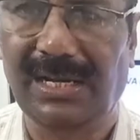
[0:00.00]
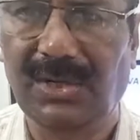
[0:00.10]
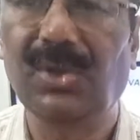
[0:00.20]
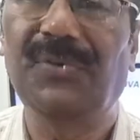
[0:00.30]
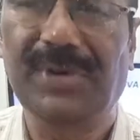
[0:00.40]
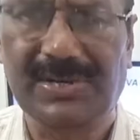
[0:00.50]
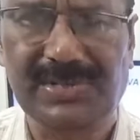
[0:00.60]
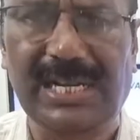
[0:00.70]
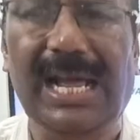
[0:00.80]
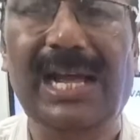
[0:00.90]
You know, friends,
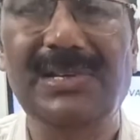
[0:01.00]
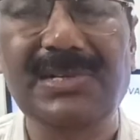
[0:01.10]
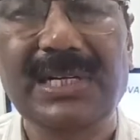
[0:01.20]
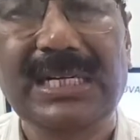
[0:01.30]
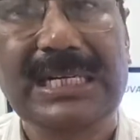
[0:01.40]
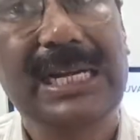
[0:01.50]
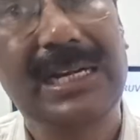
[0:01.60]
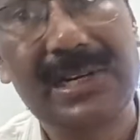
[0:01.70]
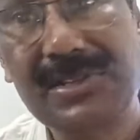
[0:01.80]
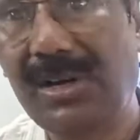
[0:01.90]
cell has
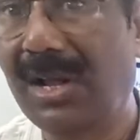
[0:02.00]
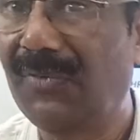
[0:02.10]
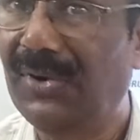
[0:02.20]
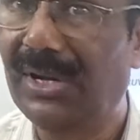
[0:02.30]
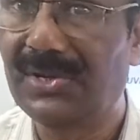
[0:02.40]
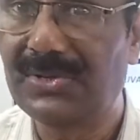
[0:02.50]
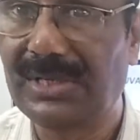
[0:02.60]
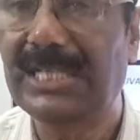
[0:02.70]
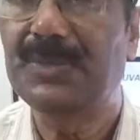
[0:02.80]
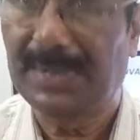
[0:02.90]
intercellular fluid also.
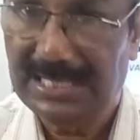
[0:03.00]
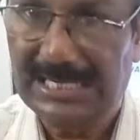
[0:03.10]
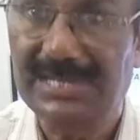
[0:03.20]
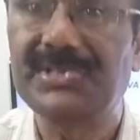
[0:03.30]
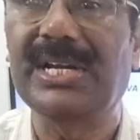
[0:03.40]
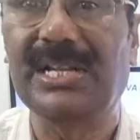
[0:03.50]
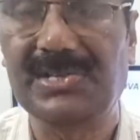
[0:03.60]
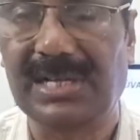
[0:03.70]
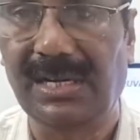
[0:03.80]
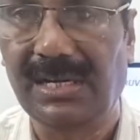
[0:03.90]
It is present inside the
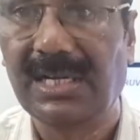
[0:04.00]
cell.